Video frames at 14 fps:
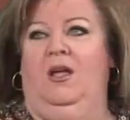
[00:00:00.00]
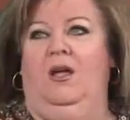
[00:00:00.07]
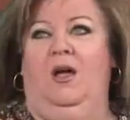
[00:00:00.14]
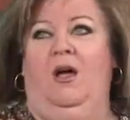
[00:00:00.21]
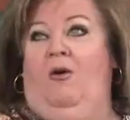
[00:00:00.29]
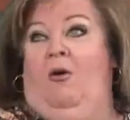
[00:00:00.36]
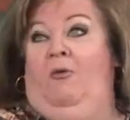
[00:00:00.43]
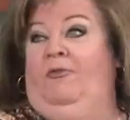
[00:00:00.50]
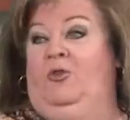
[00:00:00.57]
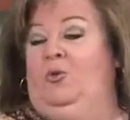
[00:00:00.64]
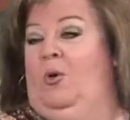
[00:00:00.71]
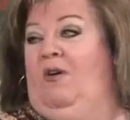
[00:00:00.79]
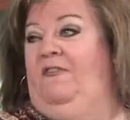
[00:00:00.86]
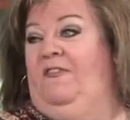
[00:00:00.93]
Oh, like, over
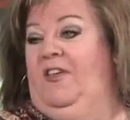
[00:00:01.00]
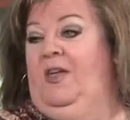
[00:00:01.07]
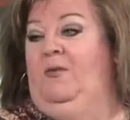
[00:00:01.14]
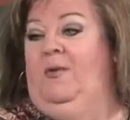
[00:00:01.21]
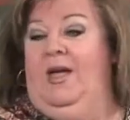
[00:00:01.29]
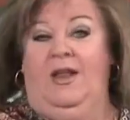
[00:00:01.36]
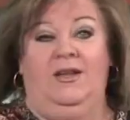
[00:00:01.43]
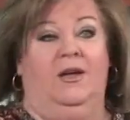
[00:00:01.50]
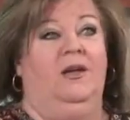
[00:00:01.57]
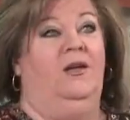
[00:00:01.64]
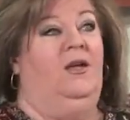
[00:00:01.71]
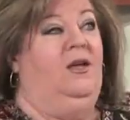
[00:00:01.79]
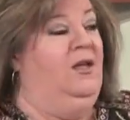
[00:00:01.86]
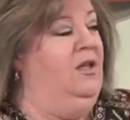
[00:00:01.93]
12 feet. We had to,
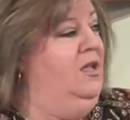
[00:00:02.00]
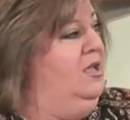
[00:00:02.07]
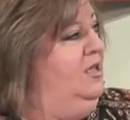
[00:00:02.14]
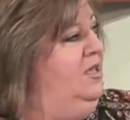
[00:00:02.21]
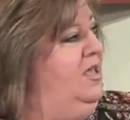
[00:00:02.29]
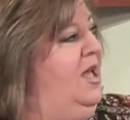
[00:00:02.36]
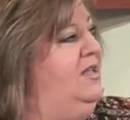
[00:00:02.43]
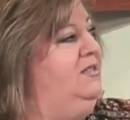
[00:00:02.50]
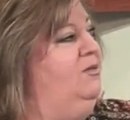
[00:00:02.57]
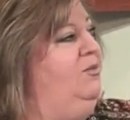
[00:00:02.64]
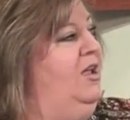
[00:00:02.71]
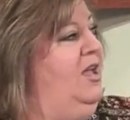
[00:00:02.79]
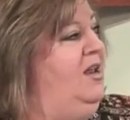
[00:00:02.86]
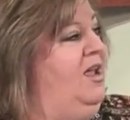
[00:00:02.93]
wow. yes, we
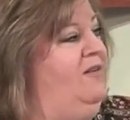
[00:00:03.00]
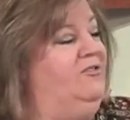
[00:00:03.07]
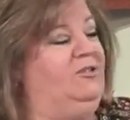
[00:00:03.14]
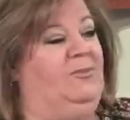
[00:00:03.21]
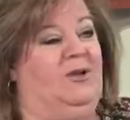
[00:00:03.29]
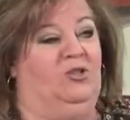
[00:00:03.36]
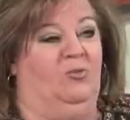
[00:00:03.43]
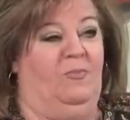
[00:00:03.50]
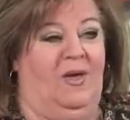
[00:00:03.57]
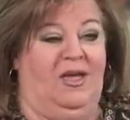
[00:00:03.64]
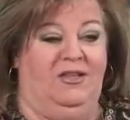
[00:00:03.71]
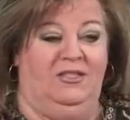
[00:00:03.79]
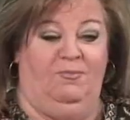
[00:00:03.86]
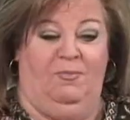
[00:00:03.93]
had to have a special
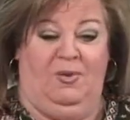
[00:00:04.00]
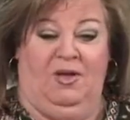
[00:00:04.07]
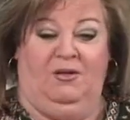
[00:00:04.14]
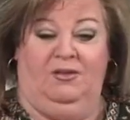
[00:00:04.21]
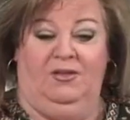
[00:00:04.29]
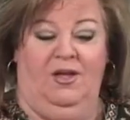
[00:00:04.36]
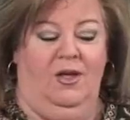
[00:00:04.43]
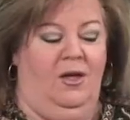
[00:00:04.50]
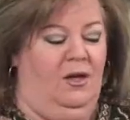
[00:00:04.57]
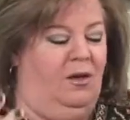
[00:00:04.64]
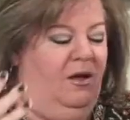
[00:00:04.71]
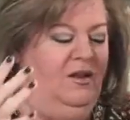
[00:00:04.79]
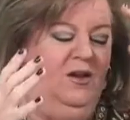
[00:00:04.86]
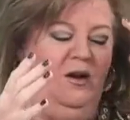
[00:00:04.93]
base built. Wow.
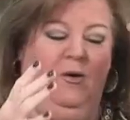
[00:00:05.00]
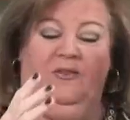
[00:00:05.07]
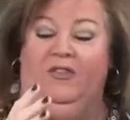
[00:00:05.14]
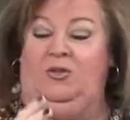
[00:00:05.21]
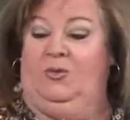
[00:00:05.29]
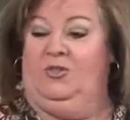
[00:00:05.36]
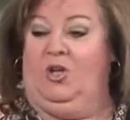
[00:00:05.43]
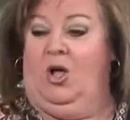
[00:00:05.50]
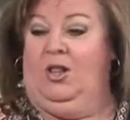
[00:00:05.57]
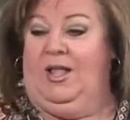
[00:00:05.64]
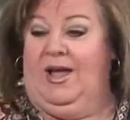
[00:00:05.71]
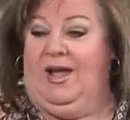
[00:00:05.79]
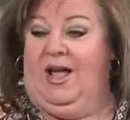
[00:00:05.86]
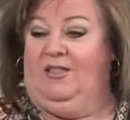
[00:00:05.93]
Uh, you know, and this was all
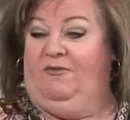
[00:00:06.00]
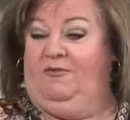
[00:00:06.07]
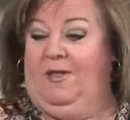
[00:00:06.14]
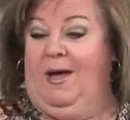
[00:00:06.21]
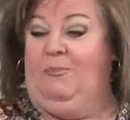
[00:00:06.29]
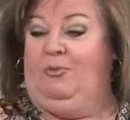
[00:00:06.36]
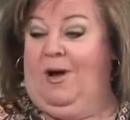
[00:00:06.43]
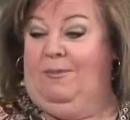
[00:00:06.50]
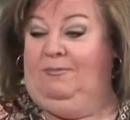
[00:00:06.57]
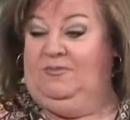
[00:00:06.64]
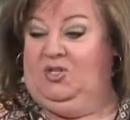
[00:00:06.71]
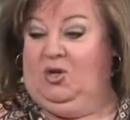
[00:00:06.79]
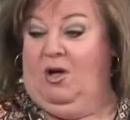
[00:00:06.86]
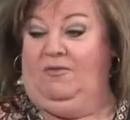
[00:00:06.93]
like on the fly problem
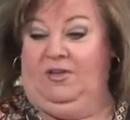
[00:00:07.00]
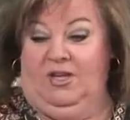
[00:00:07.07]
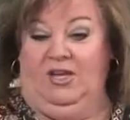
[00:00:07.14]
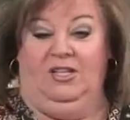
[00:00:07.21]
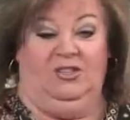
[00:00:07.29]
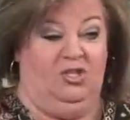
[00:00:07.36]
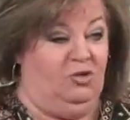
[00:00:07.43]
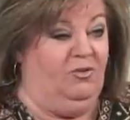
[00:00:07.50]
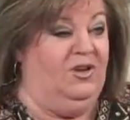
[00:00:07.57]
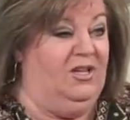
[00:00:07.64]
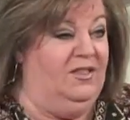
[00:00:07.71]
solving. You get the tree mm in mm-hmm.